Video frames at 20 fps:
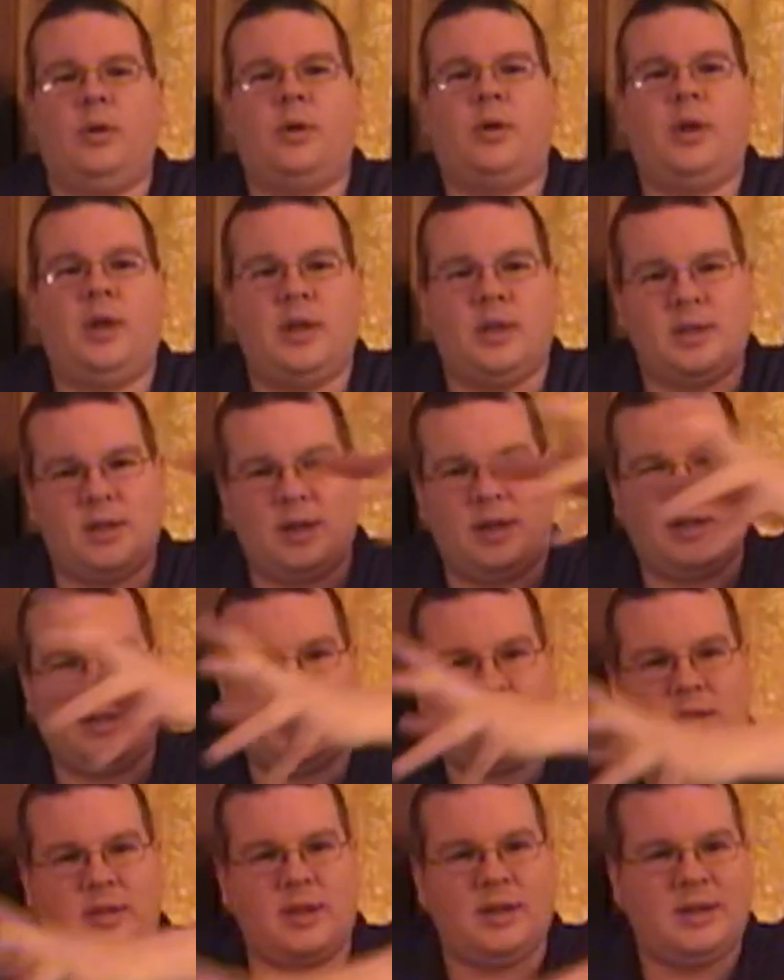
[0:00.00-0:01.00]
looking as,
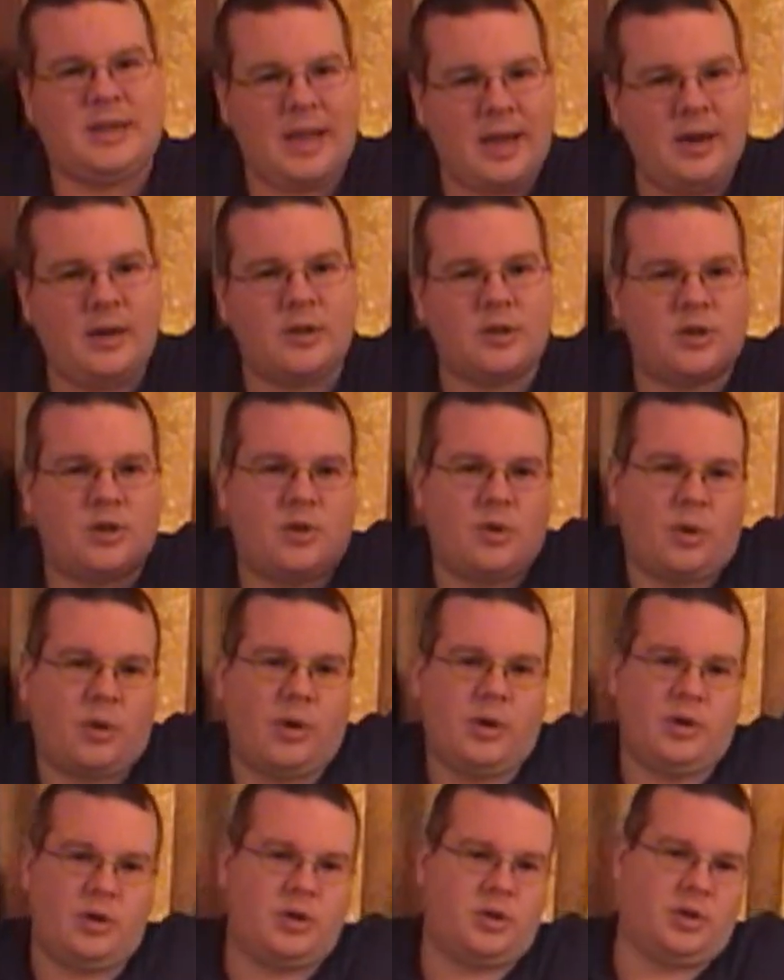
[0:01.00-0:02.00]
as a data
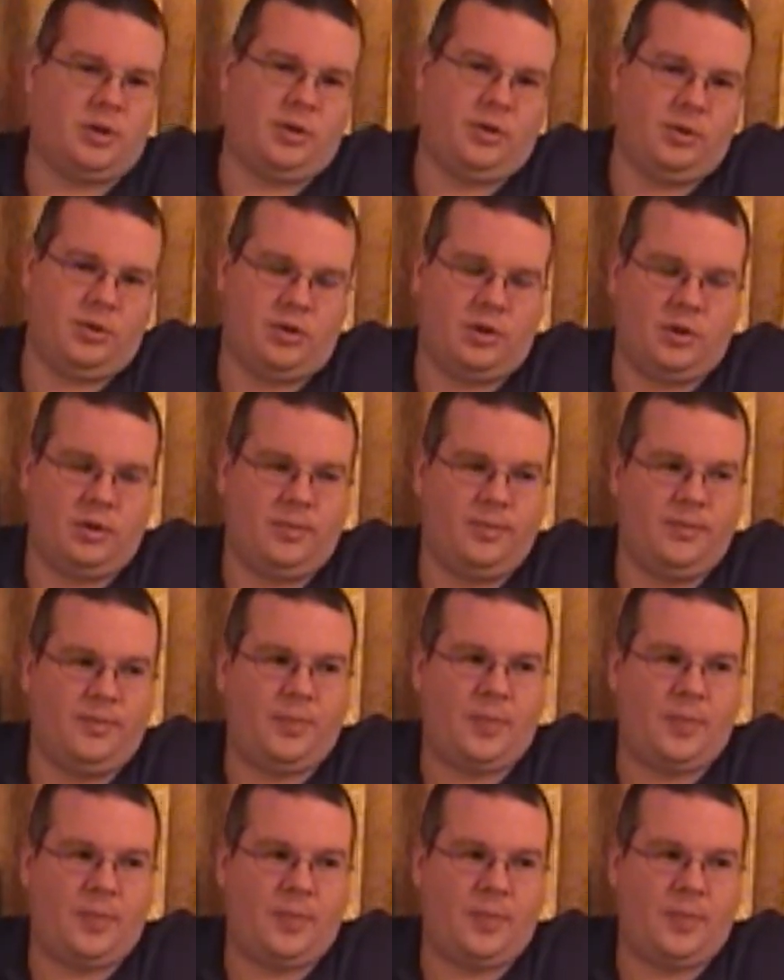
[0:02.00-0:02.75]
storage solution,